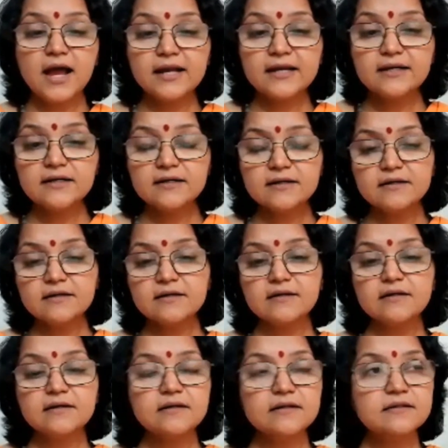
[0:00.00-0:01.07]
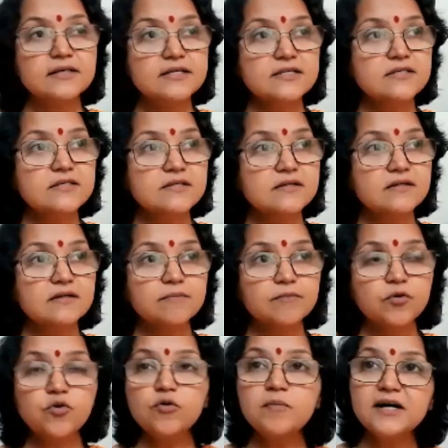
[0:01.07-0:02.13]
And this
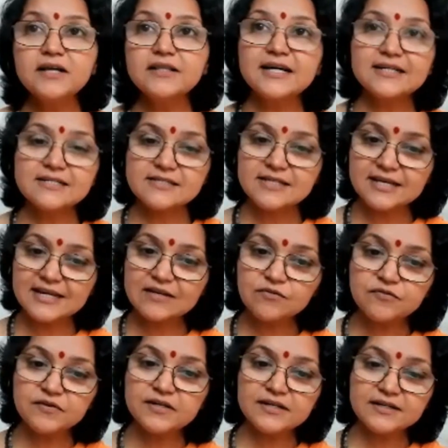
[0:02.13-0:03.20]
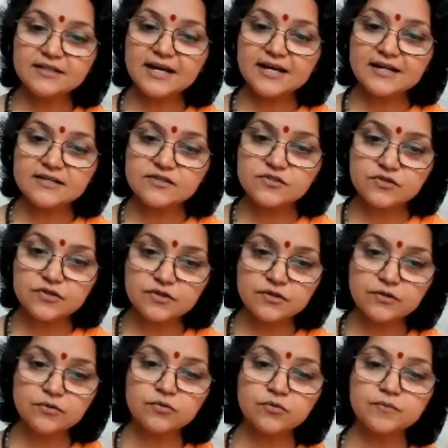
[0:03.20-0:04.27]
Bhuma, that is the infinite, that is
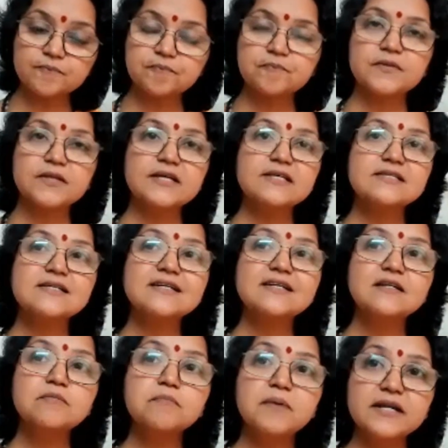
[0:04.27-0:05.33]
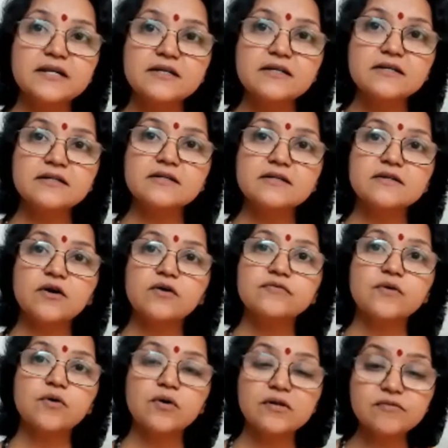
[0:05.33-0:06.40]
you, is independent of
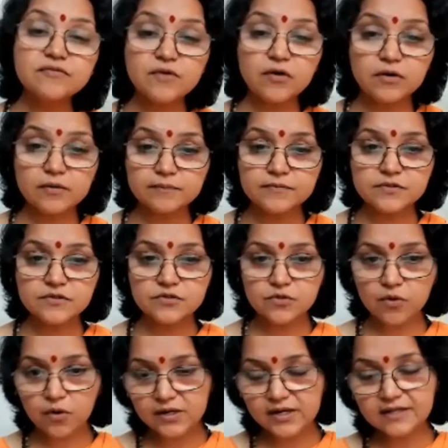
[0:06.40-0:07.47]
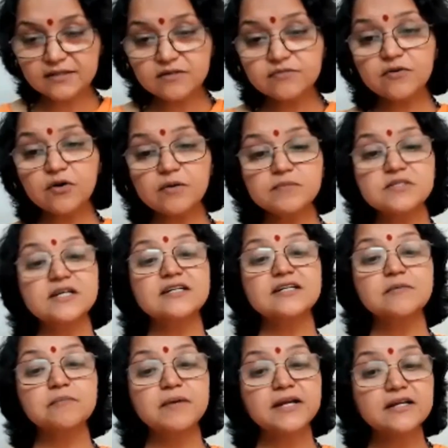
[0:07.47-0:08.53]
all forms. So all other forms are
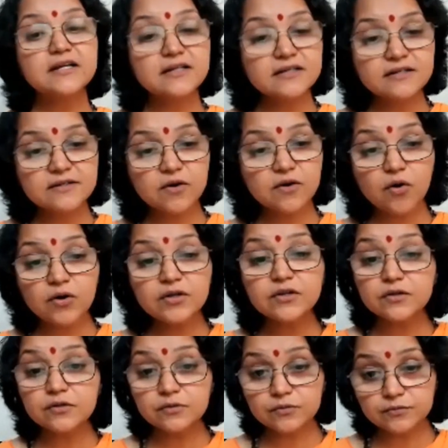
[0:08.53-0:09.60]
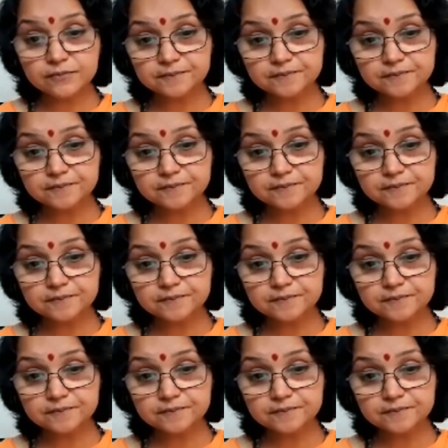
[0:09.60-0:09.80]
dependent on you.